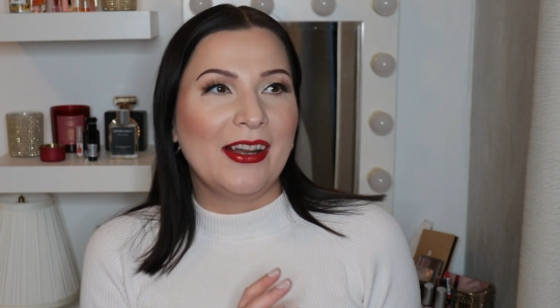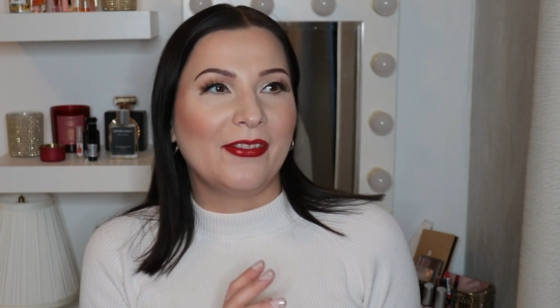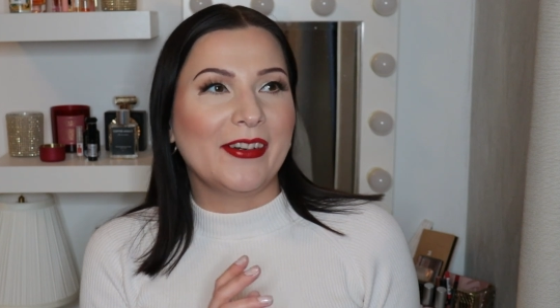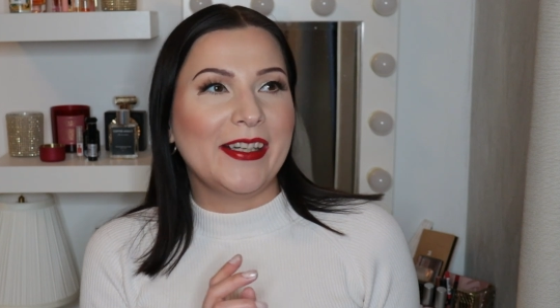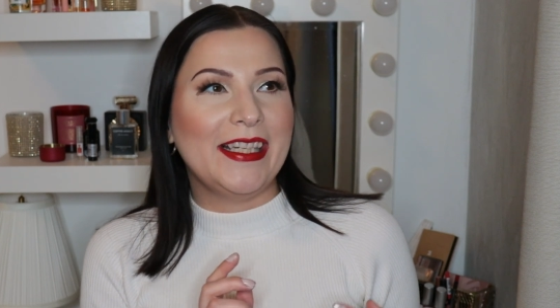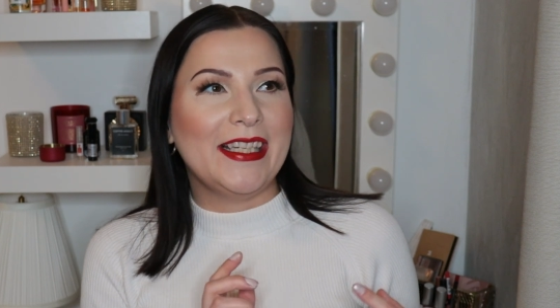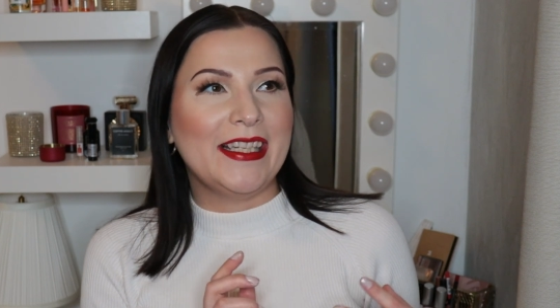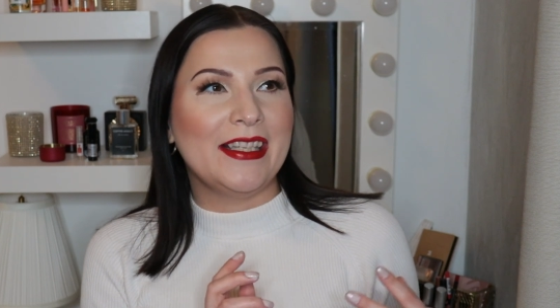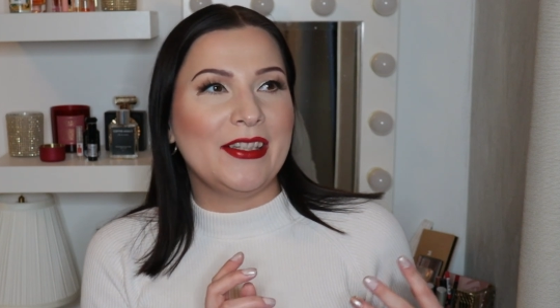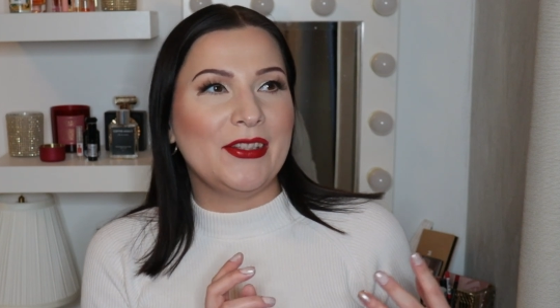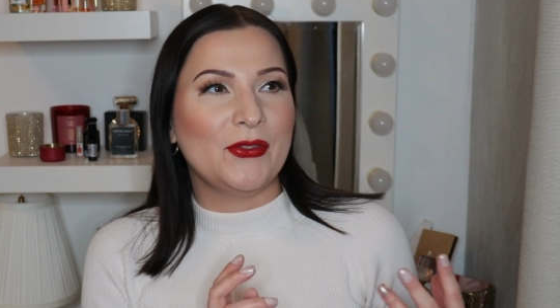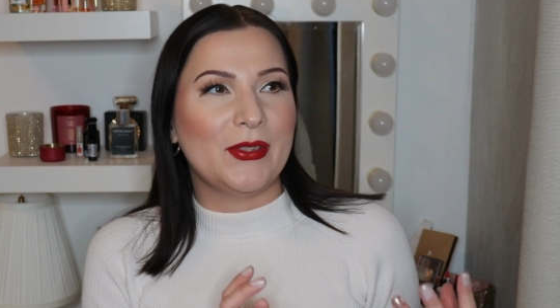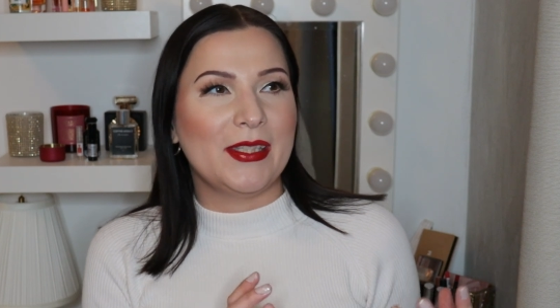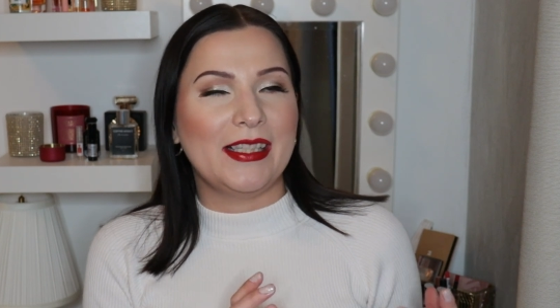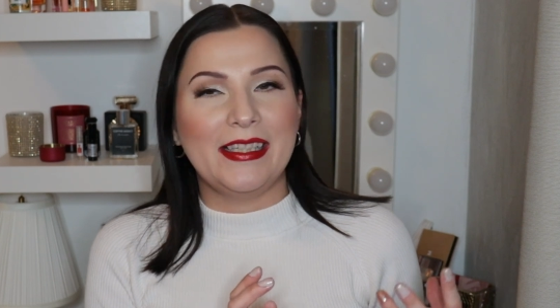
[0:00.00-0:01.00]
really
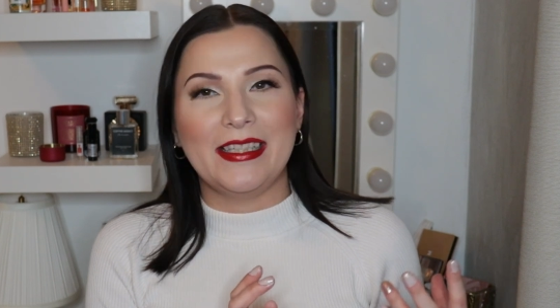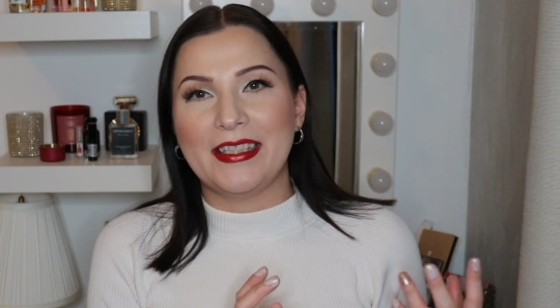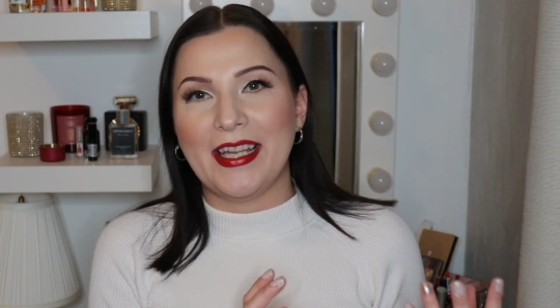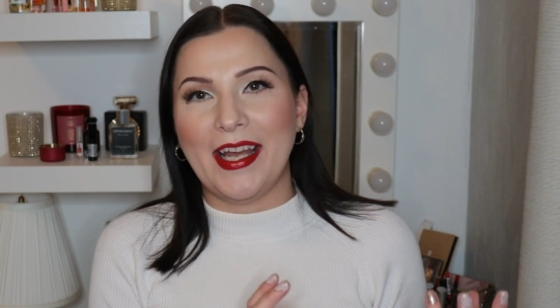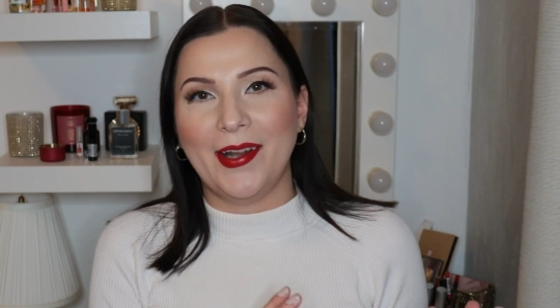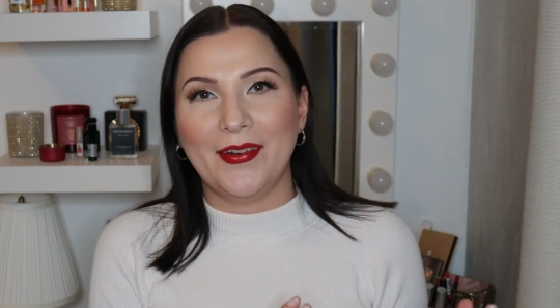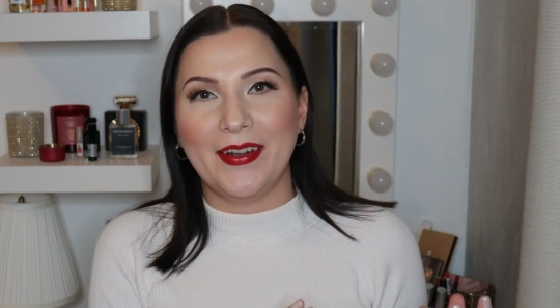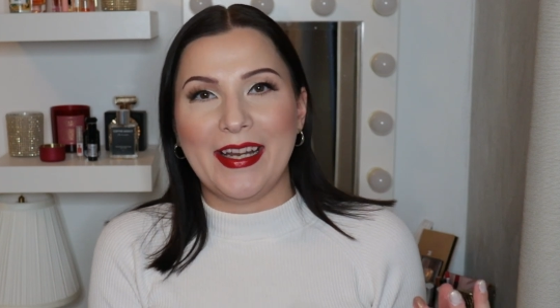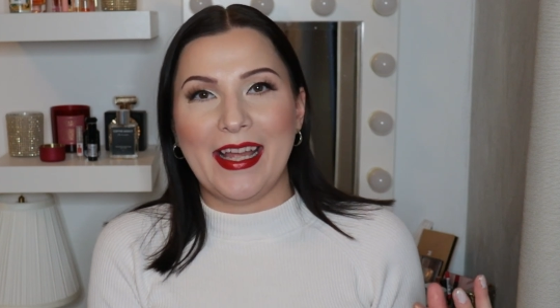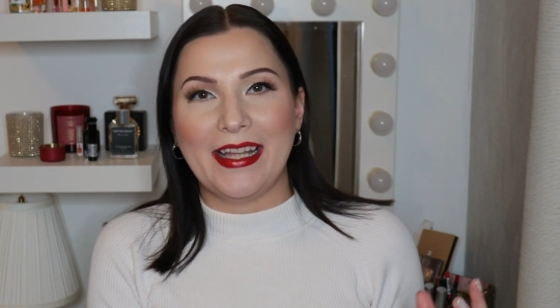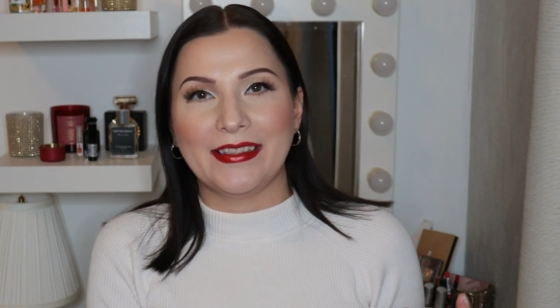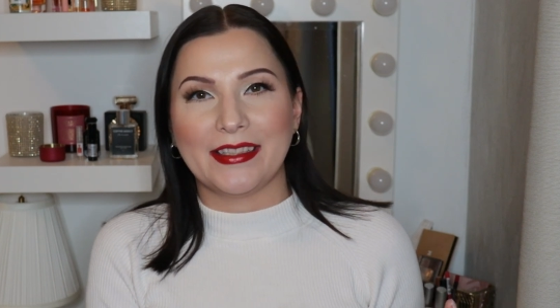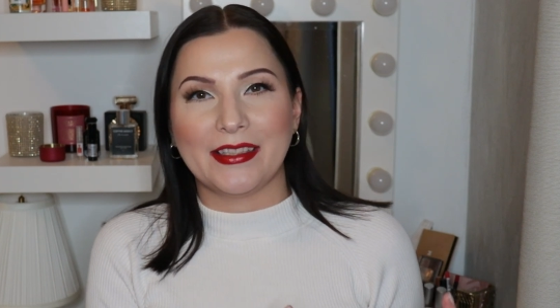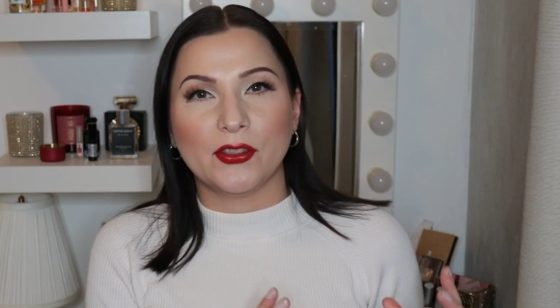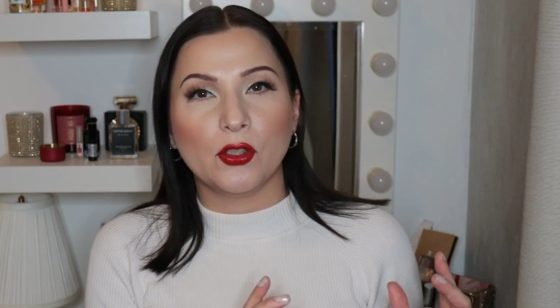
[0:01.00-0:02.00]

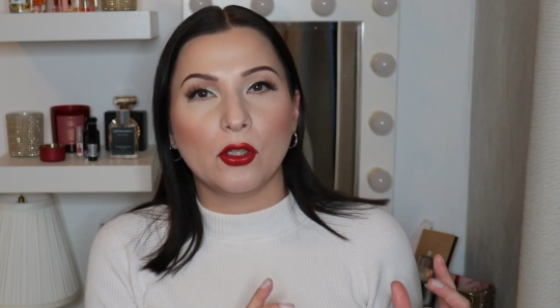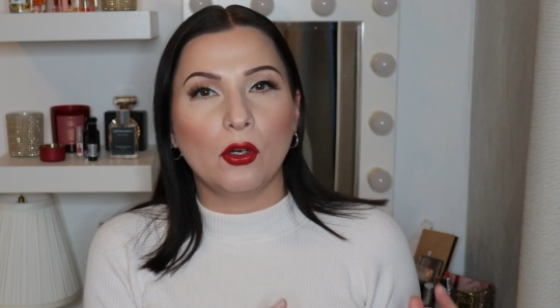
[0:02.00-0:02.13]
utilitarian and